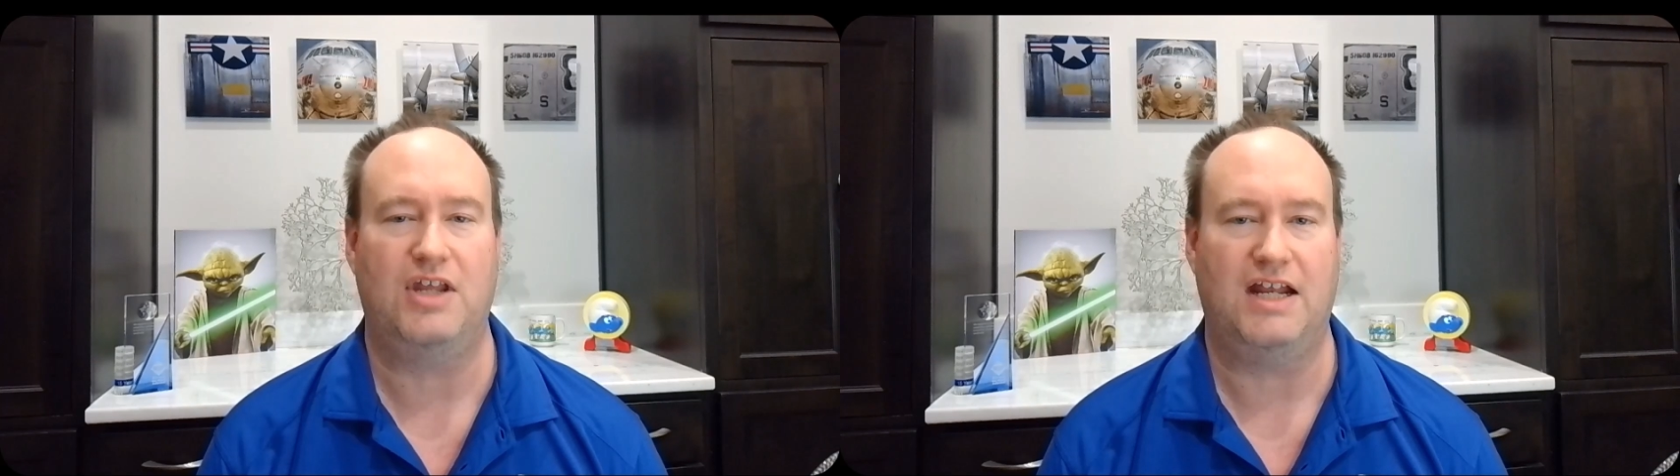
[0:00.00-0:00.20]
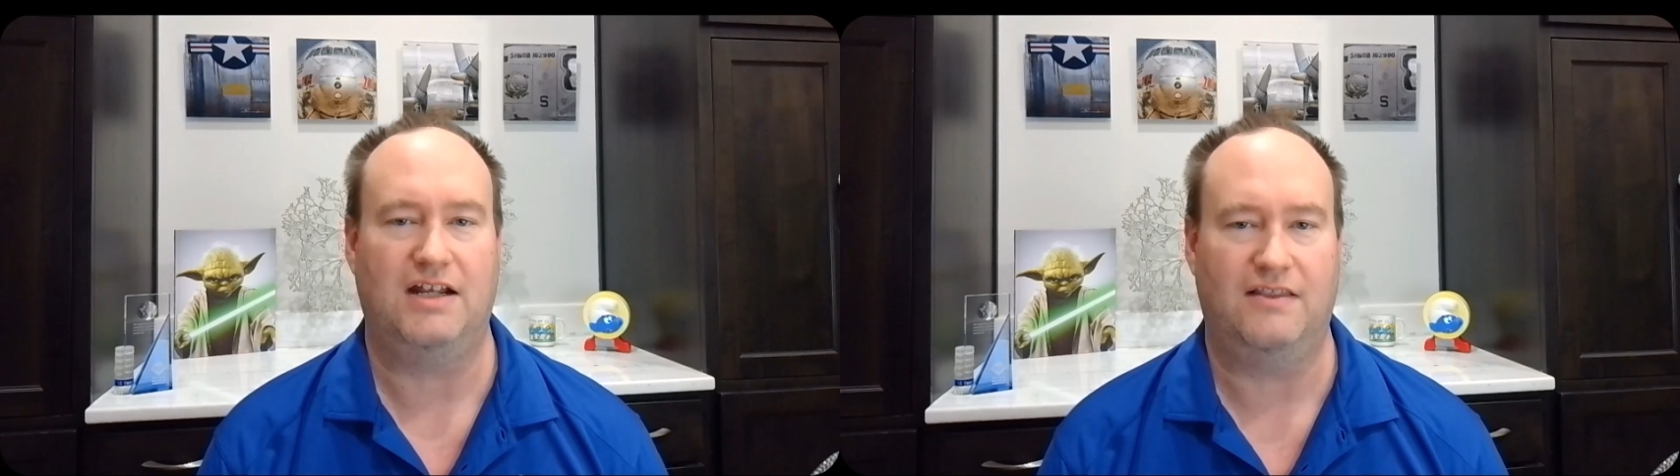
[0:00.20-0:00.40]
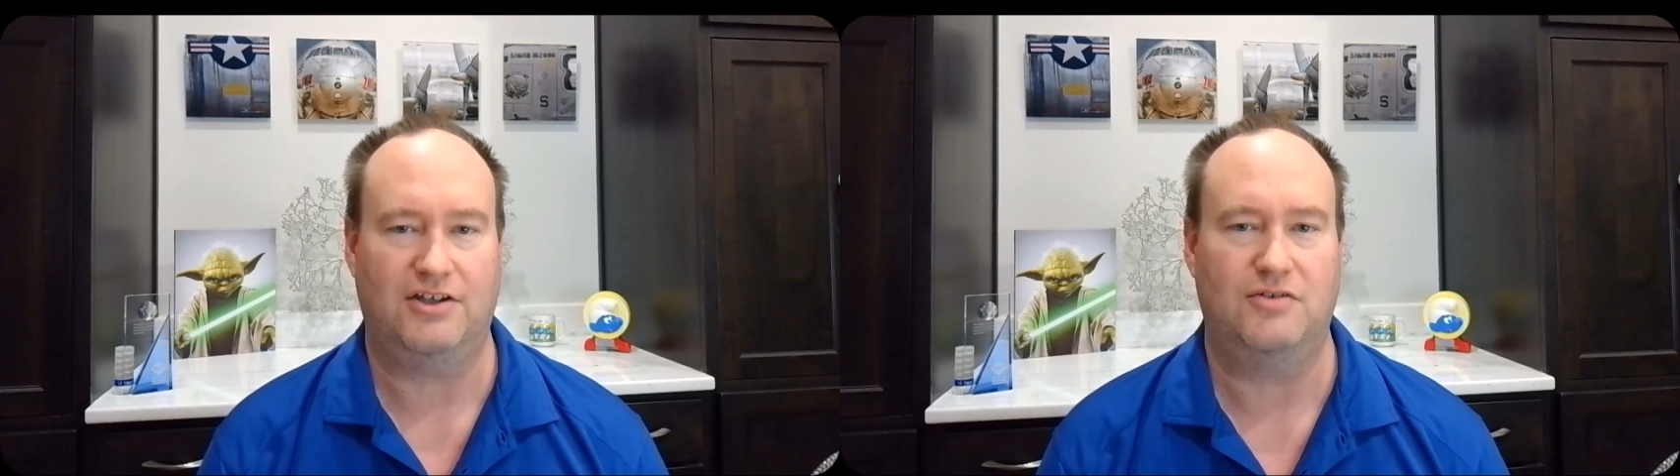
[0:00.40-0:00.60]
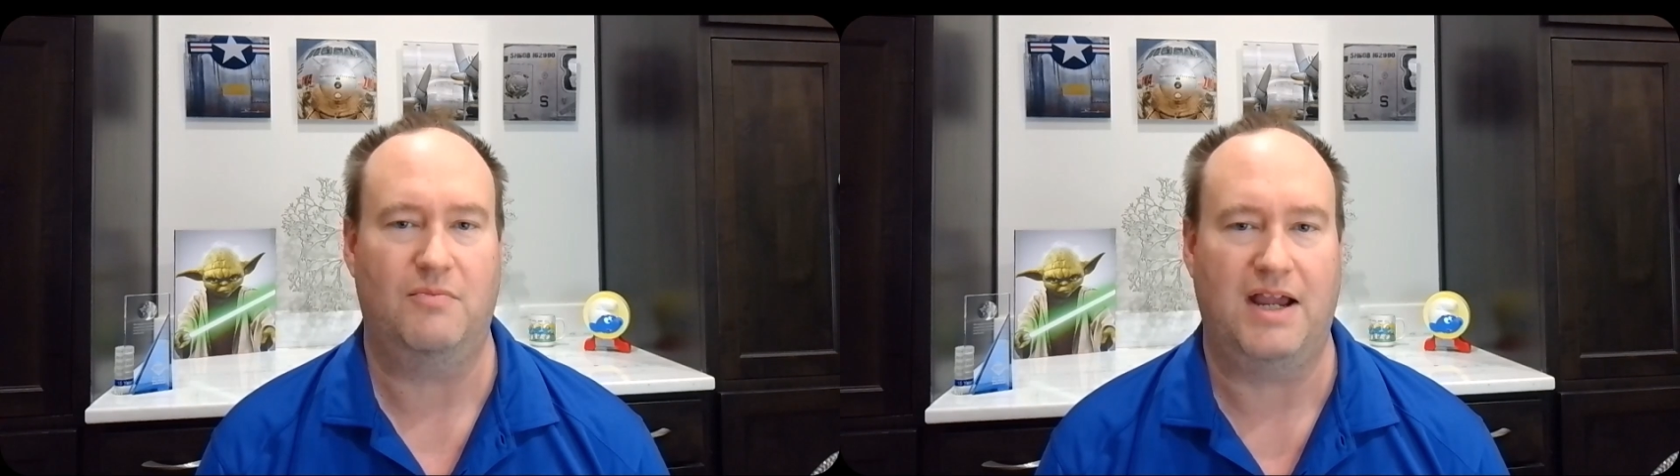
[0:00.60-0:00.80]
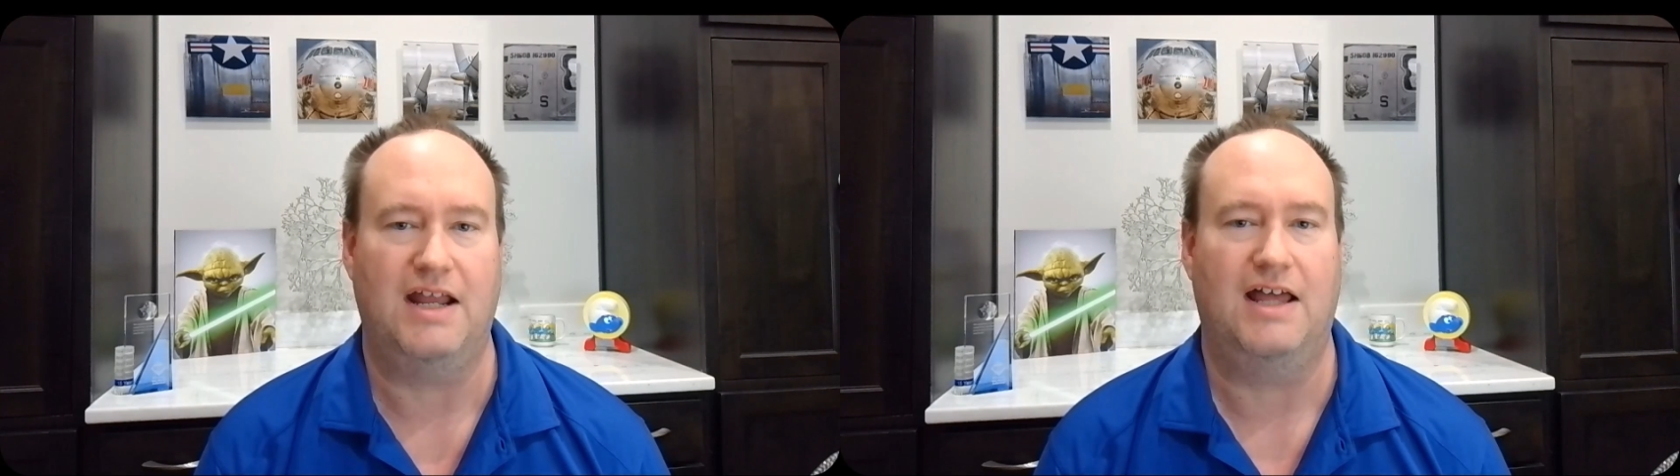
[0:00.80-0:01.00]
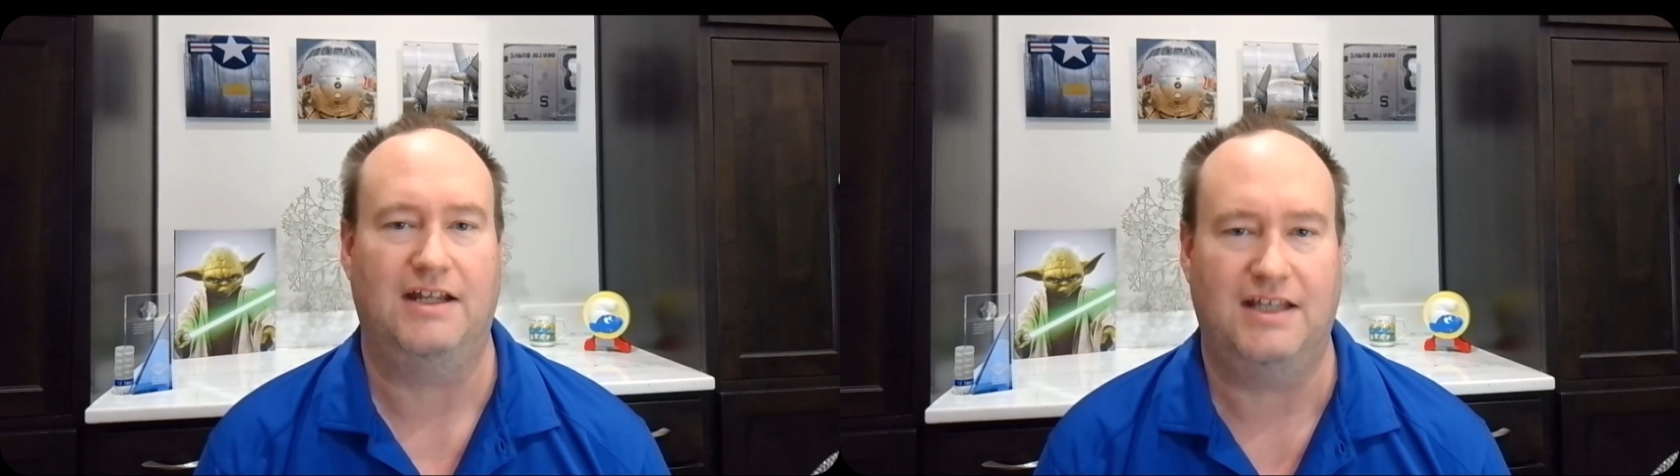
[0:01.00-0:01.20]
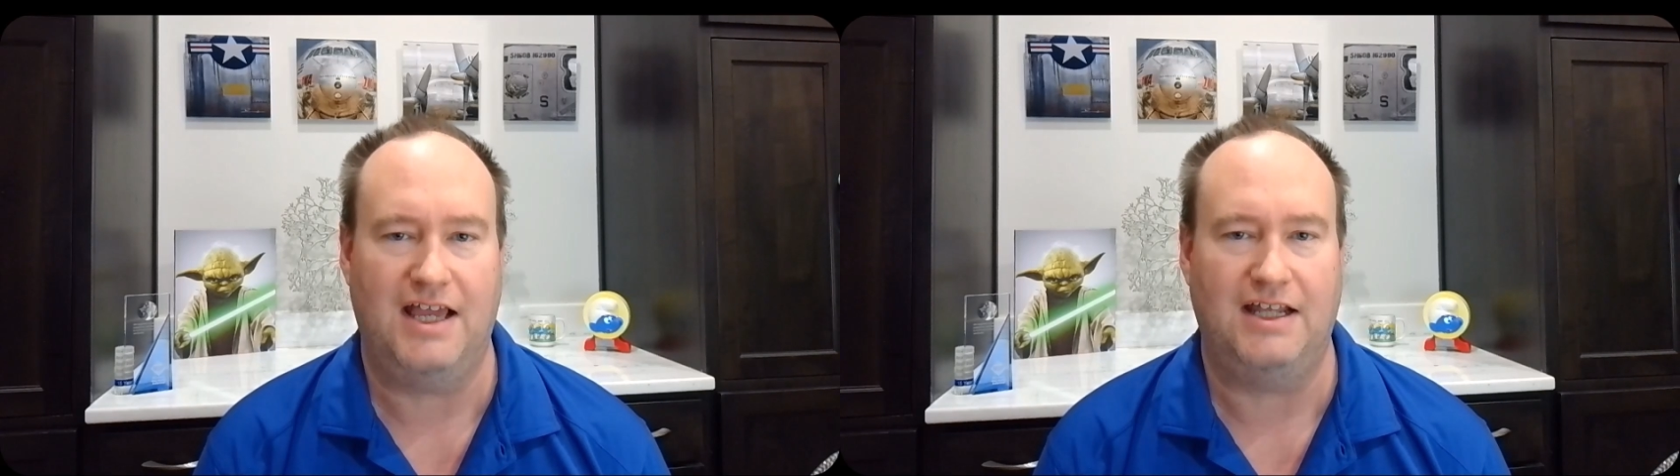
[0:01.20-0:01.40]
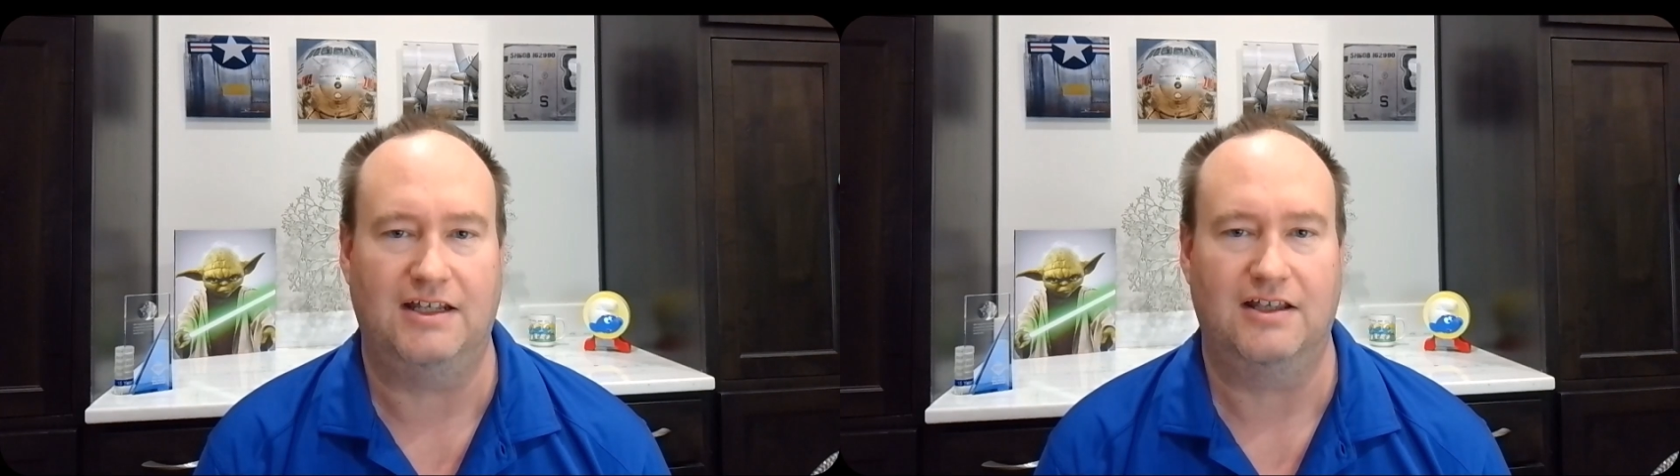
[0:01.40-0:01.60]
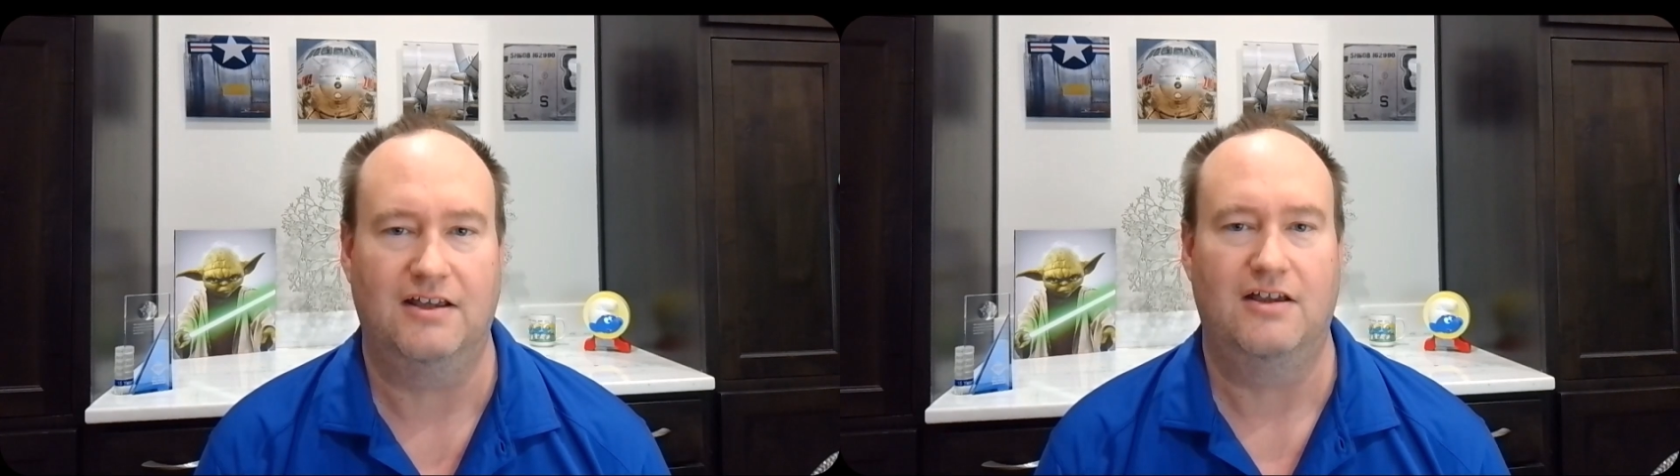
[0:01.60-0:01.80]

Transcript: data that you might not intend.